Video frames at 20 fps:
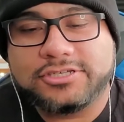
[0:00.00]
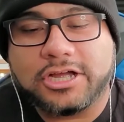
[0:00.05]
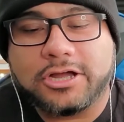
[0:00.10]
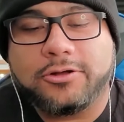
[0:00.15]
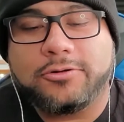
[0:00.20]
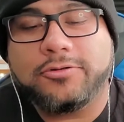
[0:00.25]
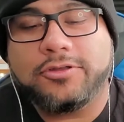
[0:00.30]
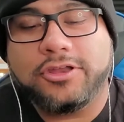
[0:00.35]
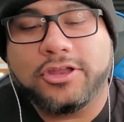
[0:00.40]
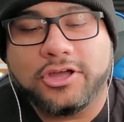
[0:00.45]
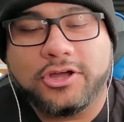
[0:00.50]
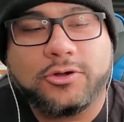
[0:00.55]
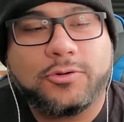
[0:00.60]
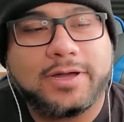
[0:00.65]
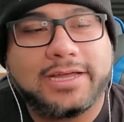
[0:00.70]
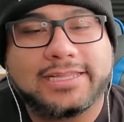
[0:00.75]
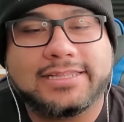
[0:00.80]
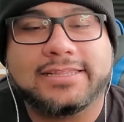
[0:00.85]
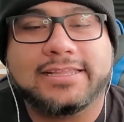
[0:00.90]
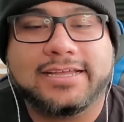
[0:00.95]
Don't know
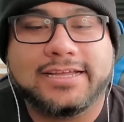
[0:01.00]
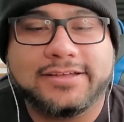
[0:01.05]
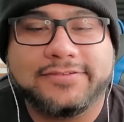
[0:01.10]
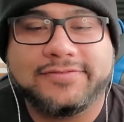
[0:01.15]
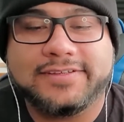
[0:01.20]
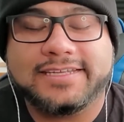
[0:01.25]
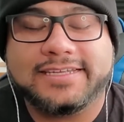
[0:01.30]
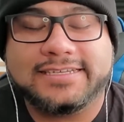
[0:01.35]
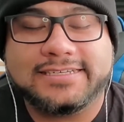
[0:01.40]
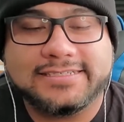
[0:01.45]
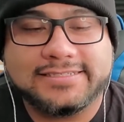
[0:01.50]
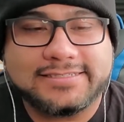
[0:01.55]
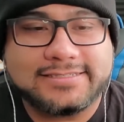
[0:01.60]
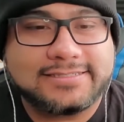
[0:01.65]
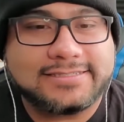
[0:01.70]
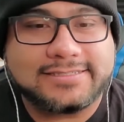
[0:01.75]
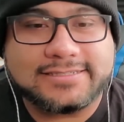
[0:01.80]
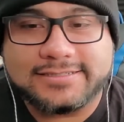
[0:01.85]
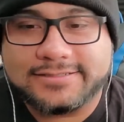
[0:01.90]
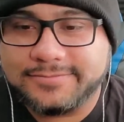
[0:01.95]
what love
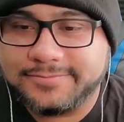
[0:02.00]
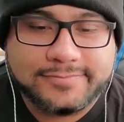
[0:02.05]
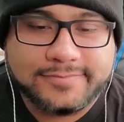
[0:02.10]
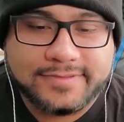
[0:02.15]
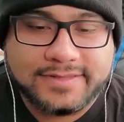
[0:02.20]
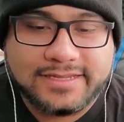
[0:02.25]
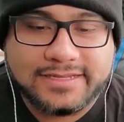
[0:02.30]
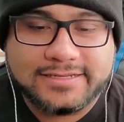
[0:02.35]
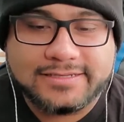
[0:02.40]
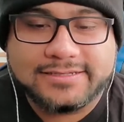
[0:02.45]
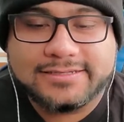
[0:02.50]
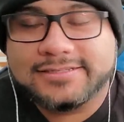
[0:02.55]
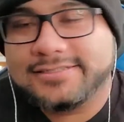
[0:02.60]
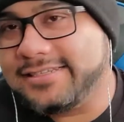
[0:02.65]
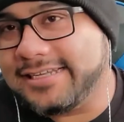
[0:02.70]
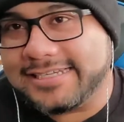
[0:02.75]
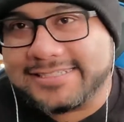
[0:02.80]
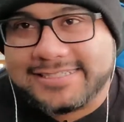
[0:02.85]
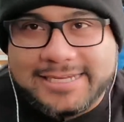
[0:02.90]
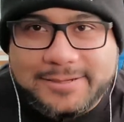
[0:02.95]
is.
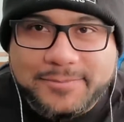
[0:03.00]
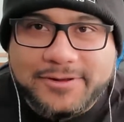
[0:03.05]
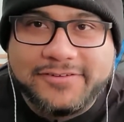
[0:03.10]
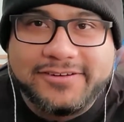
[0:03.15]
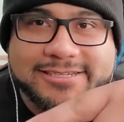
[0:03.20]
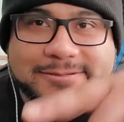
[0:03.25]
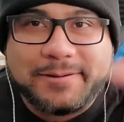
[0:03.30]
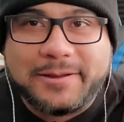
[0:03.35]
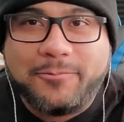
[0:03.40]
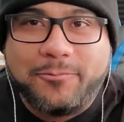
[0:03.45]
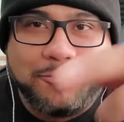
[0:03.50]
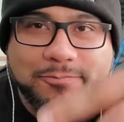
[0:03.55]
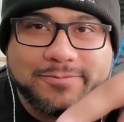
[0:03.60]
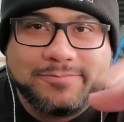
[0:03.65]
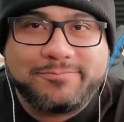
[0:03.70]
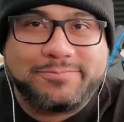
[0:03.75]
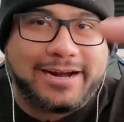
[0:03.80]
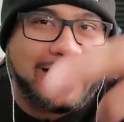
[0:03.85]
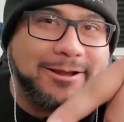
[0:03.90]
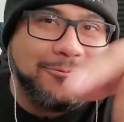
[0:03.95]
Disney movies be
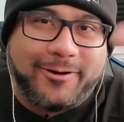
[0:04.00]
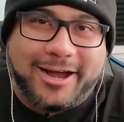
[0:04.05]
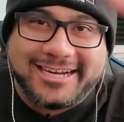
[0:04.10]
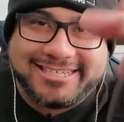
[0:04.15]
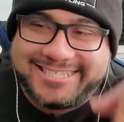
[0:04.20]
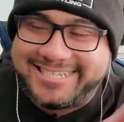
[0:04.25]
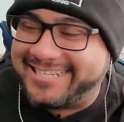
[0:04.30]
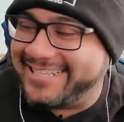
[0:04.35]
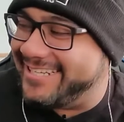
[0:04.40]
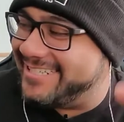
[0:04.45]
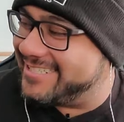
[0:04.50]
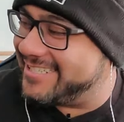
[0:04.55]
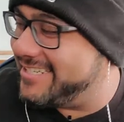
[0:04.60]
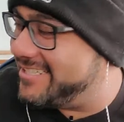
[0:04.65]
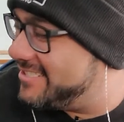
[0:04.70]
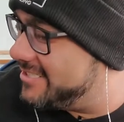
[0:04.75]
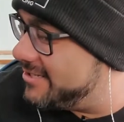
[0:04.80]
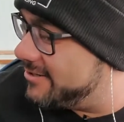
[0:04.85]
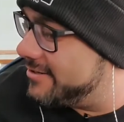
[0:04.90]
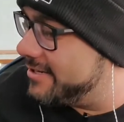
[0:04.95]
brainwashing these
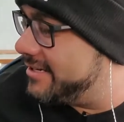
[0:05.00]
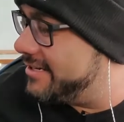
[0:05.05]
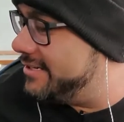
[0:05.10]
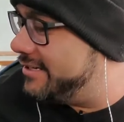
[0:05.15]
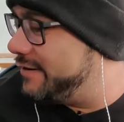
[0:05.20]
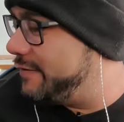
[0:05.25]
kids, okay?